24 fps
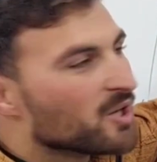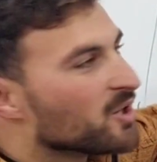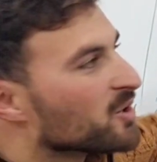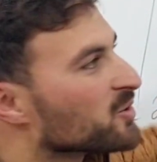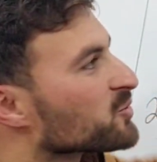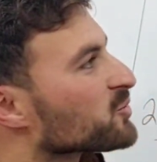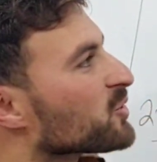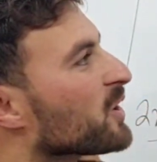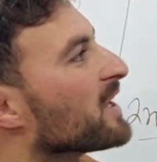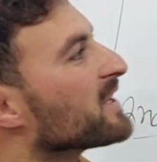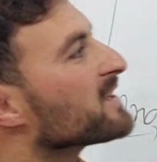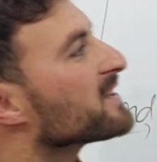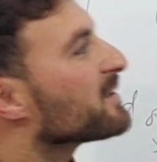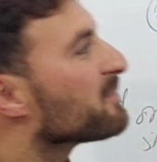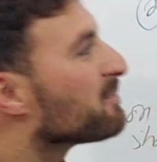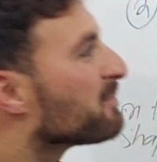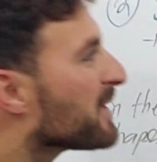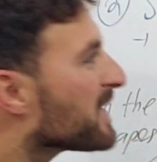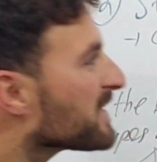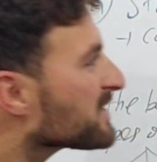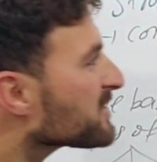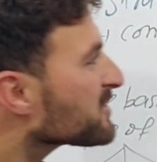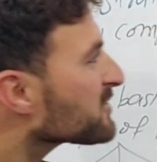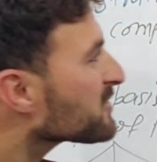So on the
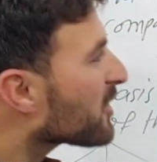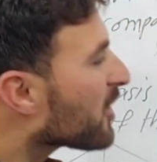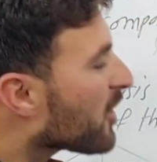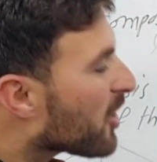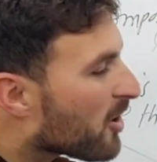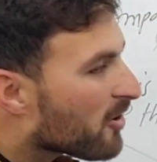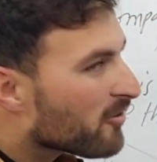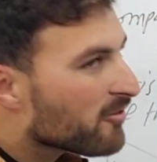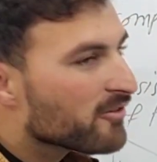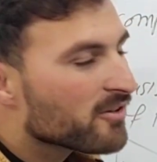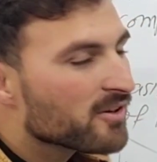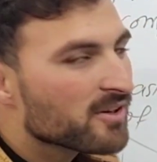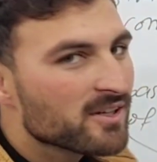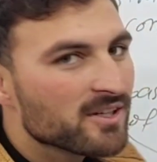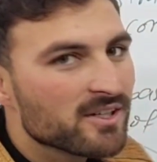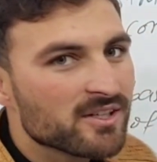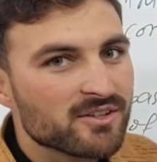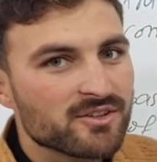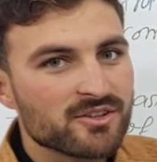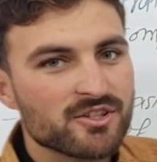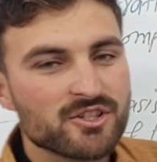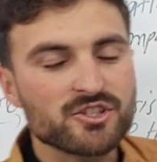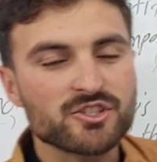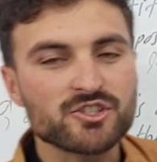basis of
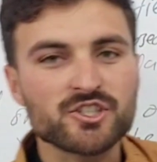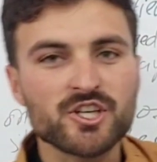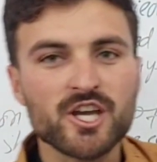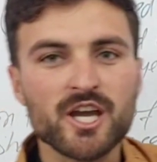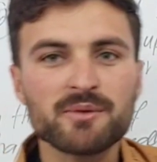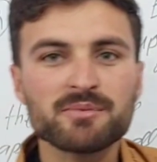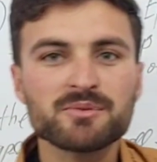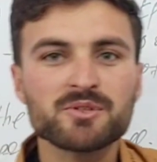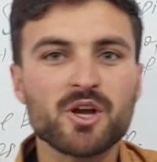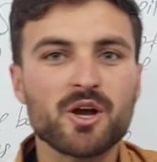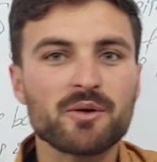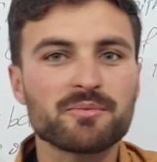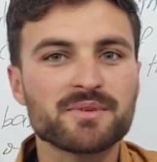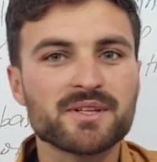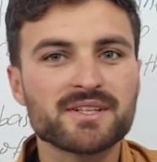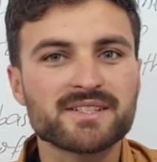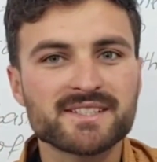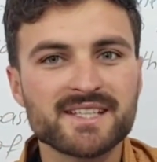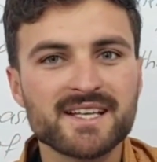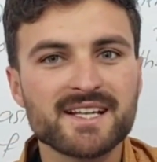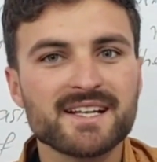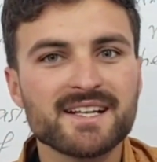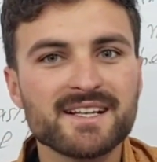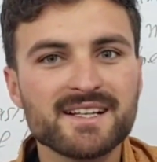the shapes of the
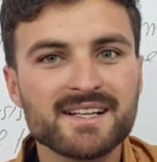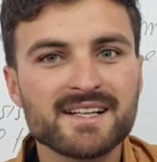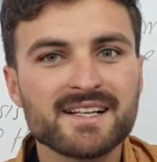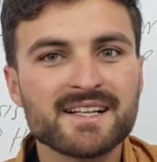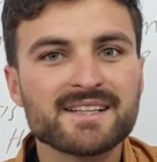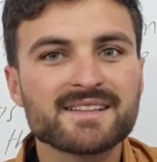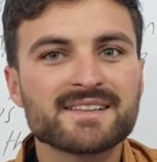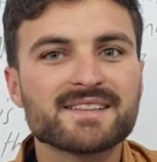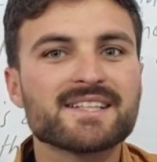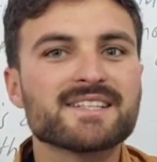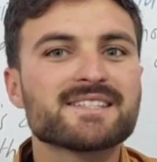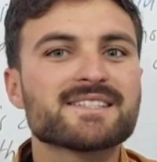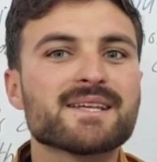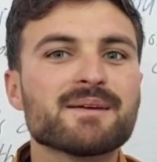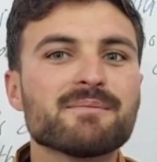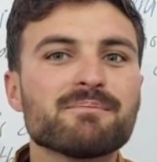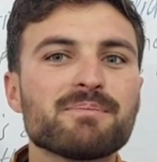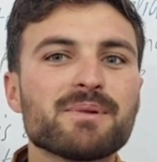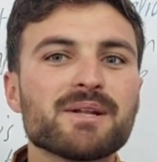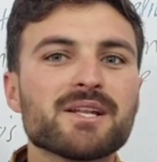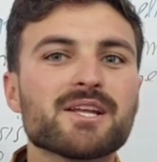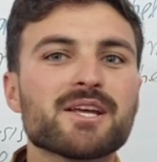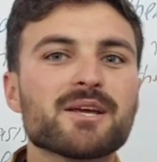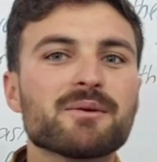cell, the
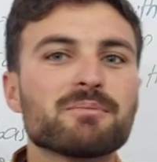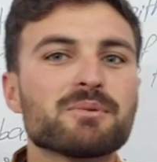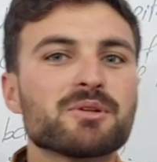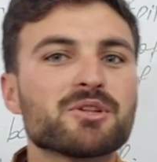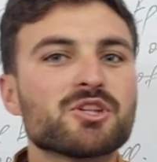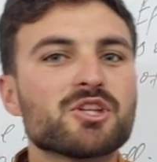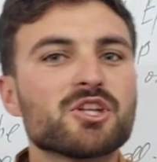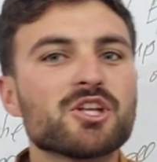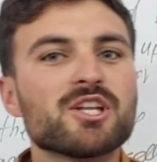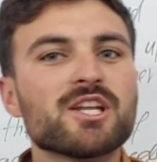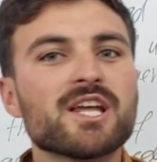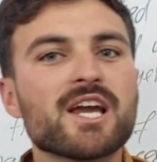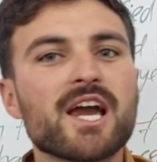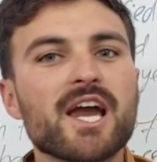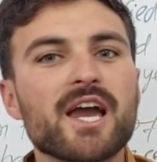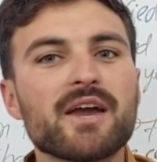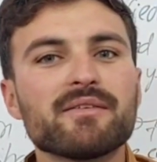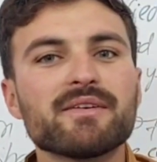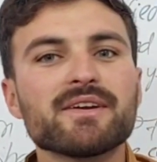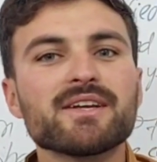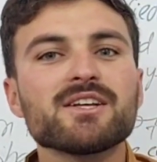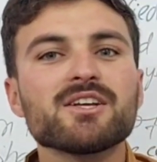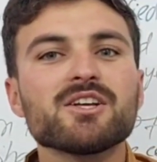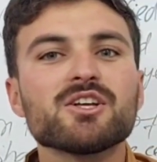simple epithelia
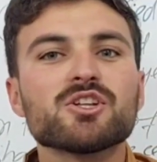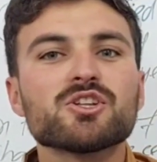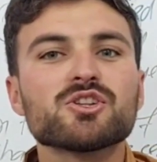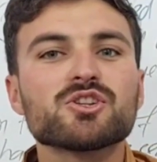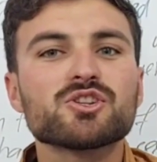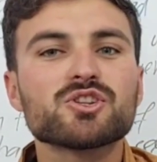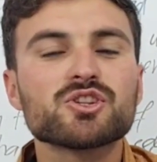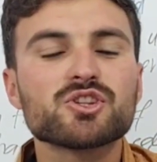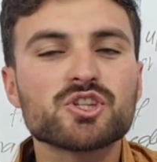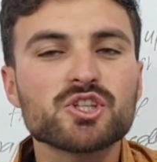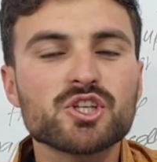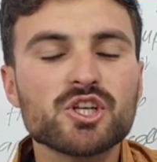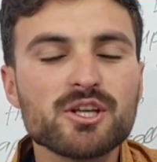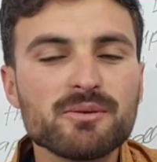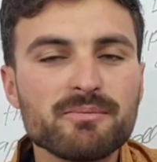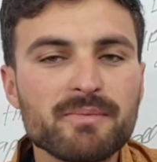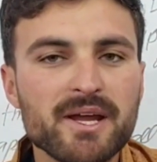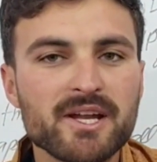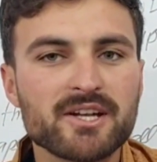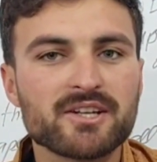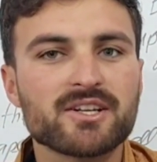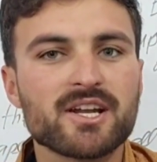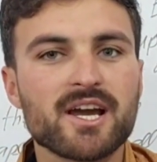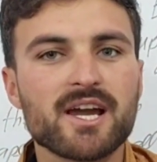having three
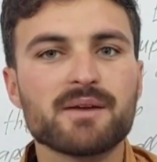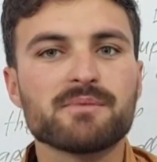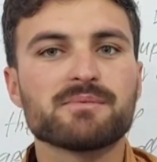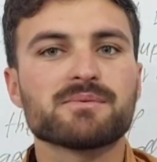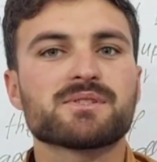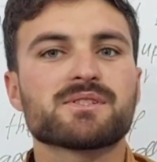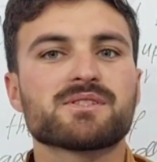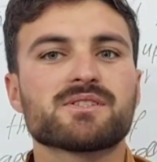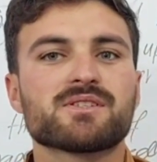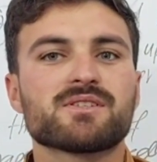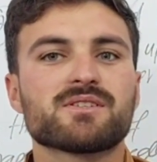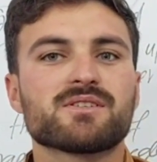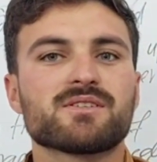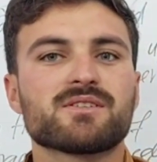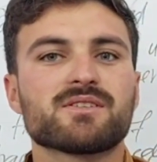main types.